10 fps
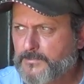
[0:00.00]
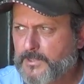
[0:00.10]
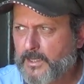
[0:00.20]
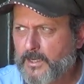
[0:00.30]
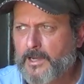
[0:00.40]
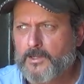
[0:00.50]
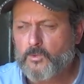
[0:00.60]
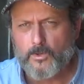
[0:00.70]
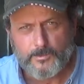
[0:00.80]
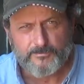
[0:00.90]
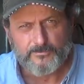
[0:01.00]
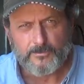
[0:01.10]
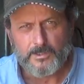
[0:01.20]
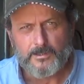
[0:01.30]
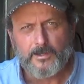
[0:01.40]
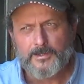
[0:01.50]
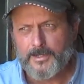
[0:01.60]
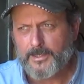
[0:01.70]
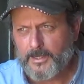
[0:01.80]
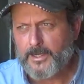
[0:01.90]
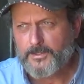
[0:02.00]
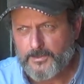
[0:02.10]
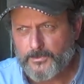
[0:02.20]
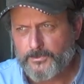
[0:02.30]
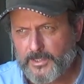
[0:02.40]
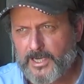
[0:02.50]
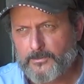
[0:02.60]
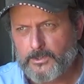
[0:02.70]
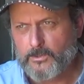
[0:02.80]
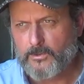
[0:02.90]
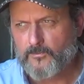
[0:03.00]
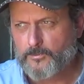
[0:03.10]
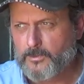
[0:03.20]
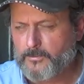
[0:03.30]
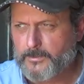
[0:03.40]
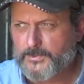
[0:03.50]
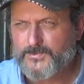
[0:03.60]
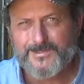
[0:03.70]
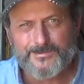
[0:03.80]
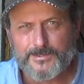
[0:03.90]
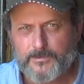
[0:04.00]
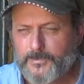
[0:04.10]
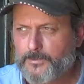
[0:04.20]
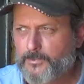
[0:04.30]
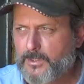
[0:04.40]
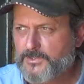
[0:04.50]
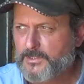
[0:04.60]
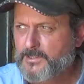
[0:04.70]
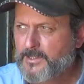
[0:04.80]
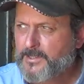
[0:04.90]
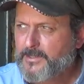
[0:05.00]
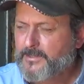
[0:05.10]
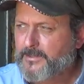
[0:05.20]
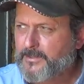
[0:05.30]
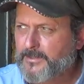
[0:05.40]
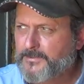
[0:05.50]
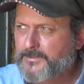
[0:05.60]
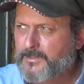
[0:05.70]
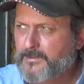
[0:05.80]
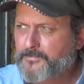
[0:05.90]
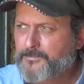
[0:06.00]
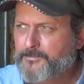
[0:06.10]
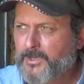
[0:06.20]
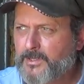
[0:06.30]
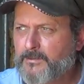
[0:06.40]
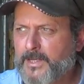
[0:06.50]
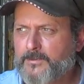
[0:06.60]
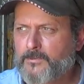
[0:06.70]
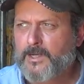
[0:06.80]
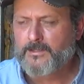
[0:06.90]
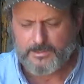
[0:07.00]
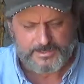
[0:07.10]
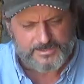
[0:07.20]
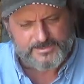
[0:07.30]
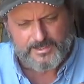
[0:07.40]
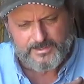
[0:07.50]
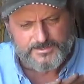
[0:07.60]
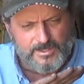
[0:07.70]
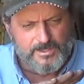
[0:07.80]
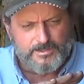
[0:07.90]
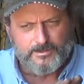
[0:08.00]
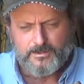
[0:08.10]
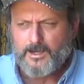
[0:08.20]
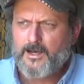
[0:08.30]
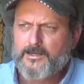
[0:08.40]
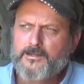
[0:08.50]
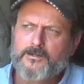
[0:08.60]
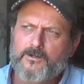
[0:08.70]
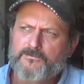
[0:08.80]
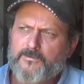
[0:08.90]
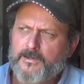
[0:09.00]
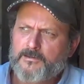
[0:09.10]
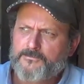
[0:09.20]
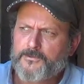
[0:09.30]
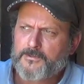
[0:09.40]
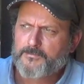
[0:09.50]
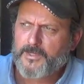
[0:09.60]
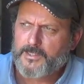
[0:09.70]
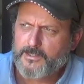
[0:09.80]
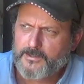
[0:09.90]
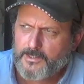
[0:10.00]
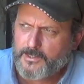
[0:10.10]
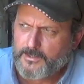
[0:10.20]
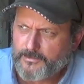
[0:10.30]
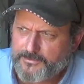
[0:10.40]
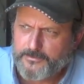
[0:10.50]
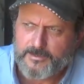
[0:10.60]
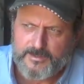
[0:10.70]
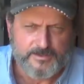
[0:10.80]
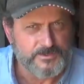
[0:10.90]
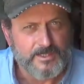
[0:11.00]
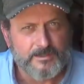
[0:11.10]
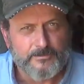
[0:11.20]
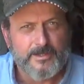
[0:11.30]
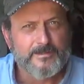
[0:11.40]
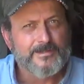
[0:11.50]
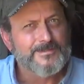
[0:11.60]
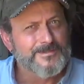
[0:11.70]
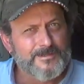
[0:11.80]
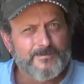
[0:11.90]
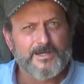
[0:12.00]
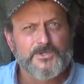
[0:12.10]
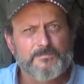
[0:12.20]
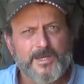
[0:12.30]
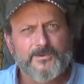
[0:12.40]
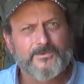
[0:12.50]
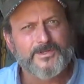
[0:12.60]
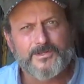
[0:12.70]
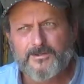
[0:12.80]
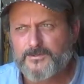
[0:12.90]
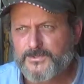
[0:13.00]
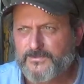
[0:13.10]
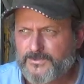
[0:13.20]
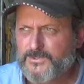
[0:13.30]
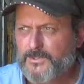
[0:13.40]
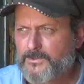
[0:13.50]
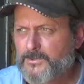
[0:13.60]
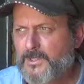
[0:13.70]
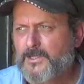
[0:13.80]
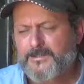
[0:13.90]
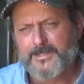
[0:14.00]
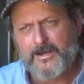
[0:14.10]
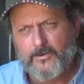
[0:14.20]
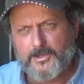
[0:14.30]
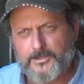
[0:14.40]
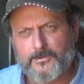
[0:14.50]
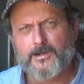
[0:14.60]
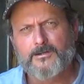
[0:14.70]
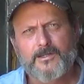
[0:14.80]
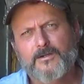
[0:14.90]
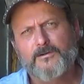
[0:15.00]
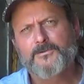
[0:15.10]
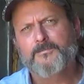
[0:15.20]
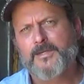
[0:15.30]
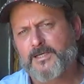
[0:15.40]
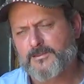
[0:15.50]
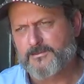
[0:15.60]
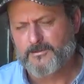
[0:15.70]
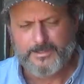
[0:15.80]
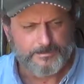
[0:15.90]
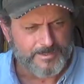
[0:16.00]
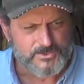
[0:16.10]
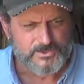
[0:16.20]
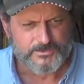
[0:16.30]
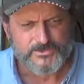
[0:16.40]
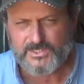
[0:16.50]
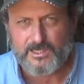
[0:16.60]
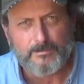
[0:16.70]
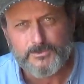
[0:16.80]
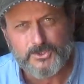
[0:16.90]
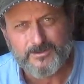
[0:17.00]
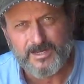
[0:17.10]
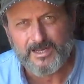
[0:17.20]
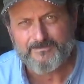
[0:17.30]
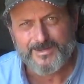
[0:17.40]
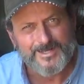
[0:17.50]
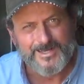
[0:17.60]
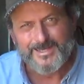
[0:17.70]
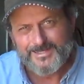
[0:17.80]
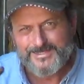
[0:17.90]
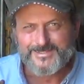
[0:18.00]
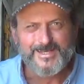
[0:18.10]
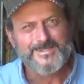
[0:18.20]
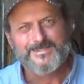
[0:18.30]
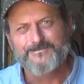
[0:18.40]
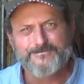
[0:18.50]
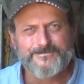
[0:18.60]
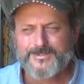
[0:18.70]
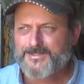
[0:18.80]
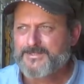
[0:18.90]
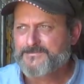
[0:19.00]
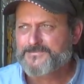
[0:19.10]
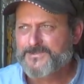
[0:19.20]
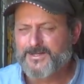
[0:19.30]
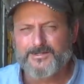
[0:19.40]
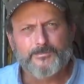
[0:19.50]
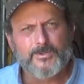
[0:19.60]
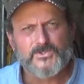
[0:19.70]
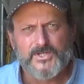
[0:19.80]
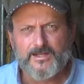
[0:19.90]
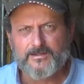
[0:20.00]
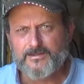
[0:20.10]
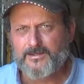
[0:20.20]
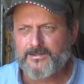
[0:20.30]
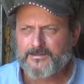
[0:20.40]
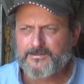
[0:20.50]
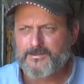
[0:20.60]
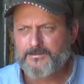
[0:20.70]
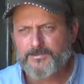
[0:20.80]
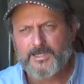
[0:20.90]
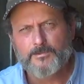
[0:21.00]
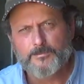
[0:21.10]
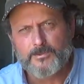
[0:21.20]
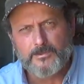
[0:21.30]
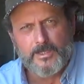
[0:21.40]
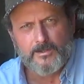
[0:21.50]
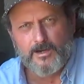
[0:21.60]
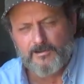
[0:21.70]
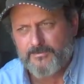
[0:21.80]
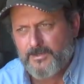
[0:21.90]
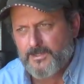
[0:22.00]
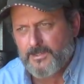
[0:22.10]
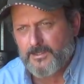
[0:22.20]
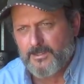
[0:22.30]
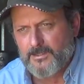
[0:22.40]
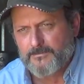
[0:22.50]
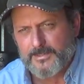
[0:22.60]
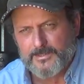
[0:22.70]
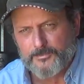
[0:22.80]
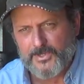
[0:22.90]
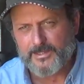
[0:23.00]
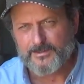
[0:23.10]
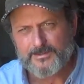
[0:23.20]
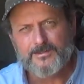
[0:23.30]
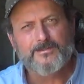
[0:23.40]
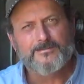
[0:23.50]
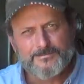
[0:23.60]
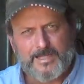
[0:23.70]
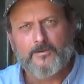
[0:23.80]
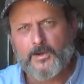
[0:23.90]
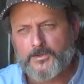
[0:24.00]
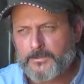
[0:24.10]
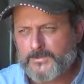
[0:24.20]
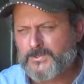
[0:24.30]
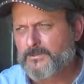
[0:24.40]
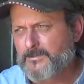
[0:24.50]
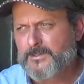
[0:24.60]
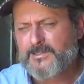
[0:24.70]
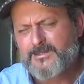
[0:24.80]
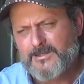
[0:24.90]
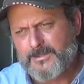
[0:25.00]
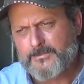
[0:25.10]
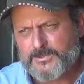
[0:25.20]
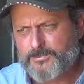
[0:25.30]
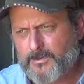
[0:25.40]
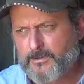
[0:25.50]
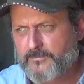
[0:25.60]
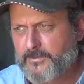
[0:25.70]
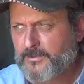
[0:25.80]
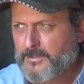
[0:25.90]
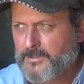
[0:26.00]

I quoted for it, and I knew that I would go overboard with this one. It's like the pig project, and but like what I'd like to say is, you know, how do you know if you can make a $30,000 railing until you've actually made one? You know, so now I do. How do you know if you can make a three-dimensional sculpture and have any sense of, you know, personality and be able to pull that off like the pig? Now I do. So it was part of it.